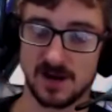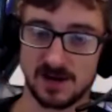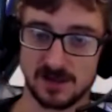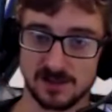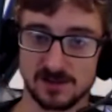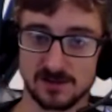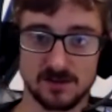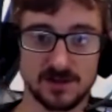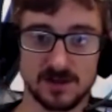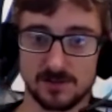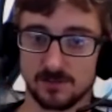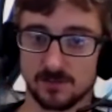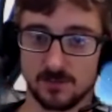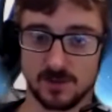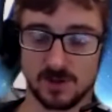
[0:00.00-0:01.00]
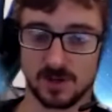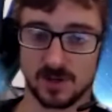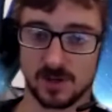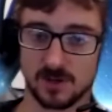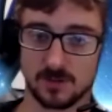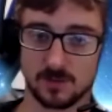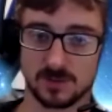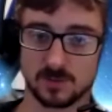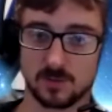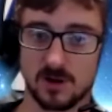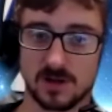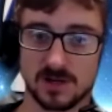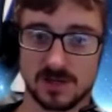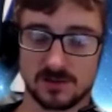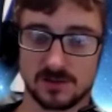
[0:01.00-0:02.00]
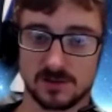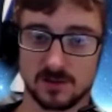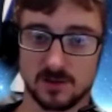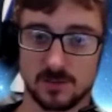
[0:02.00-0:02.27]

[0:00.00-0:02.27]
I literally was walking through